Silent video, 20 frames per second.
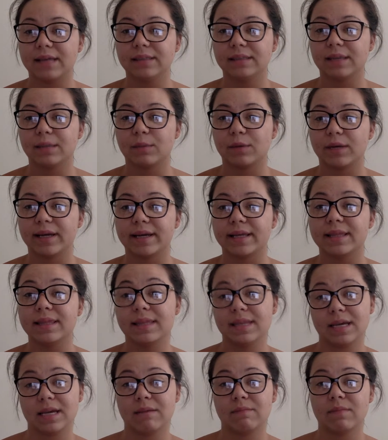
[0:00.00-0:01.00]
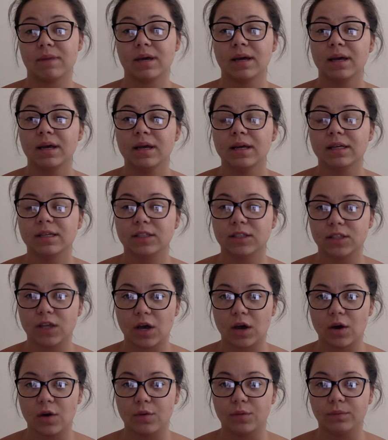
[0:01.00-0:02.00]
summary, and theme. So